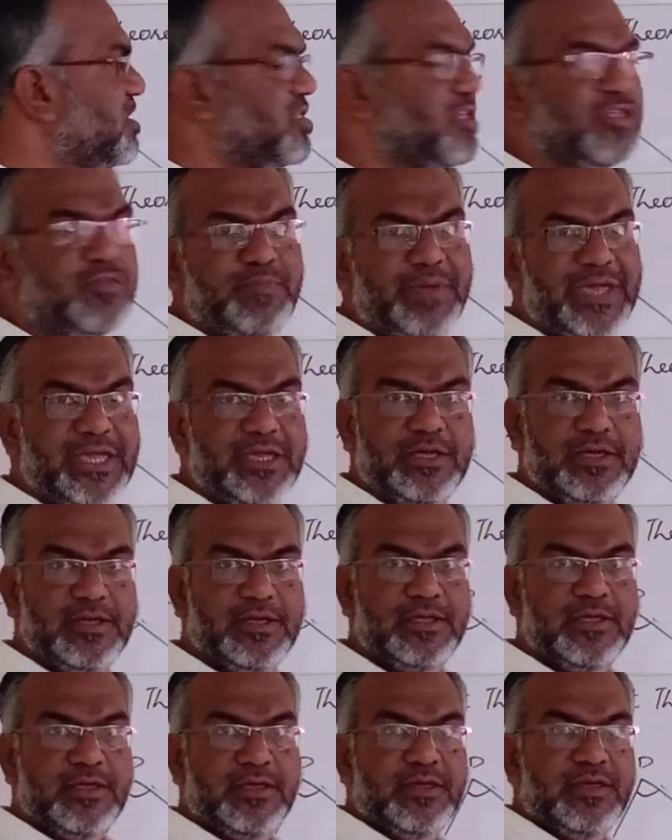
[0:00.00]
this is big.
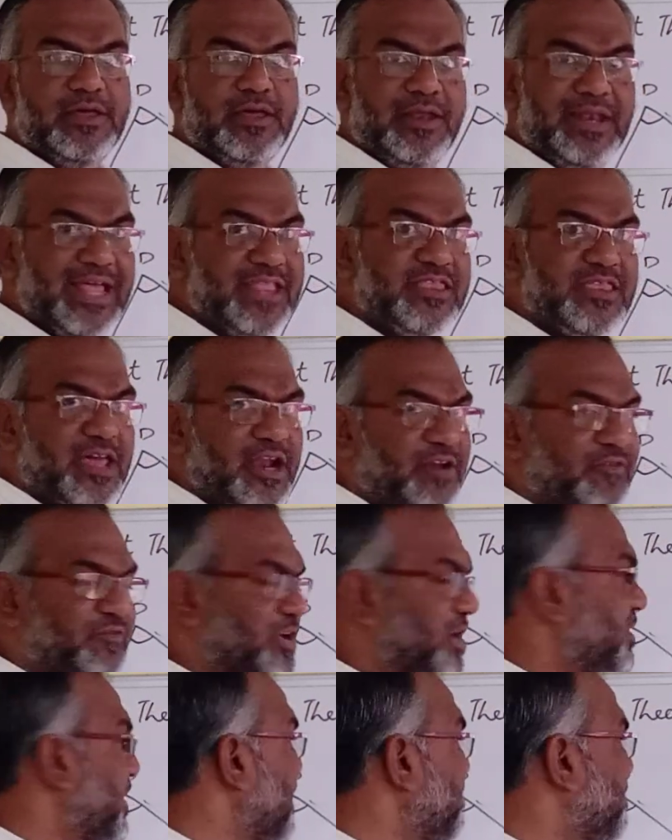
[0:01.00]
Lengths are
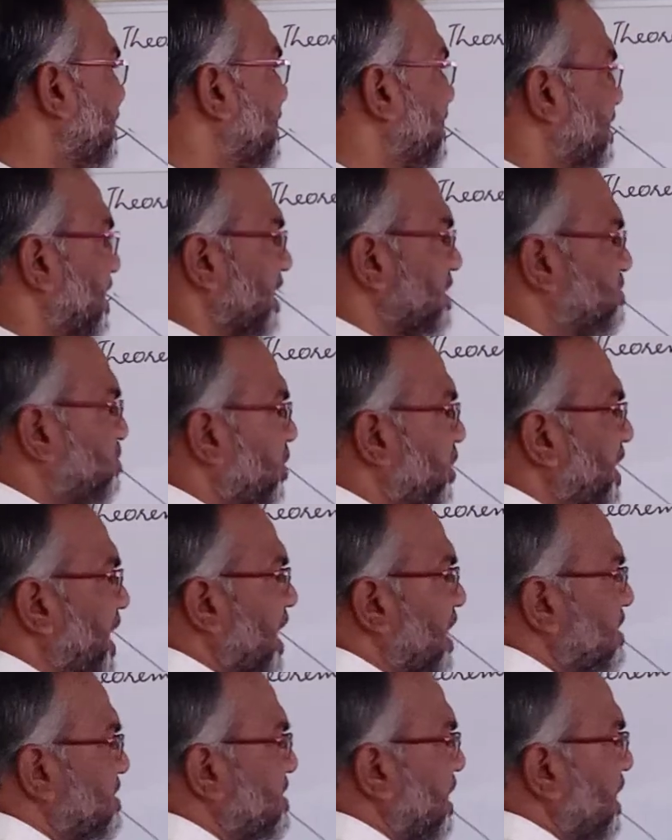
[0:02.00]
different, right? But corresponding
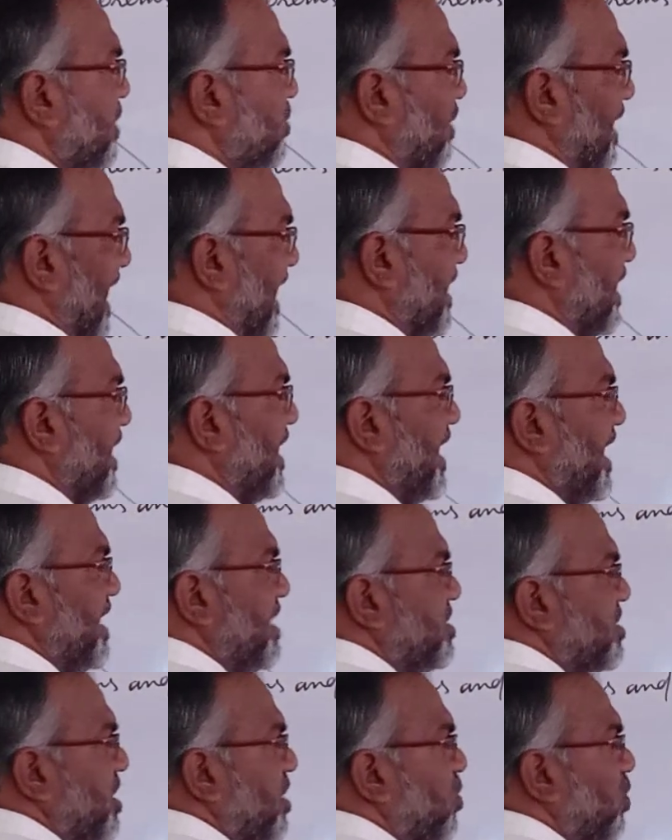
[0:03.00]
angles are equal. Angle A
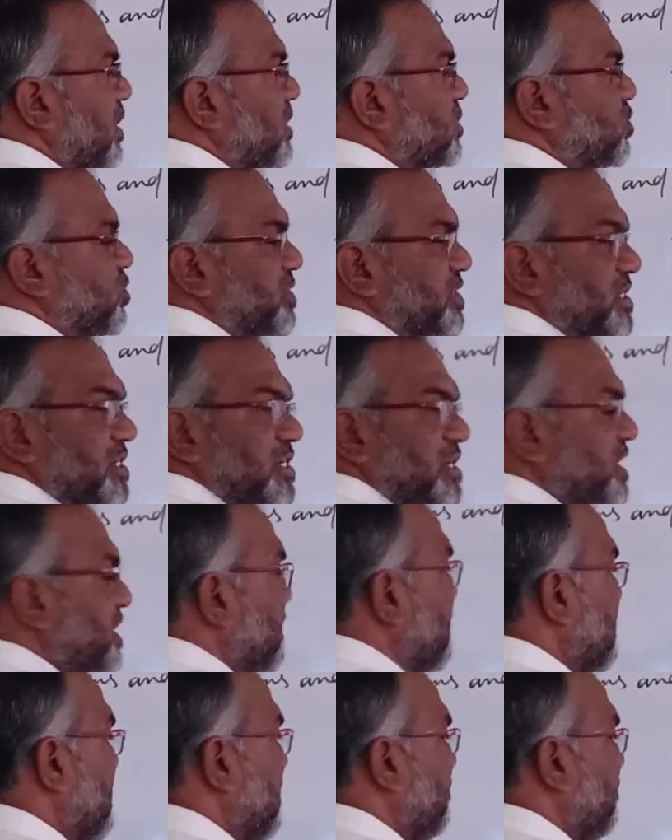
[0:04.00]
is equal to D.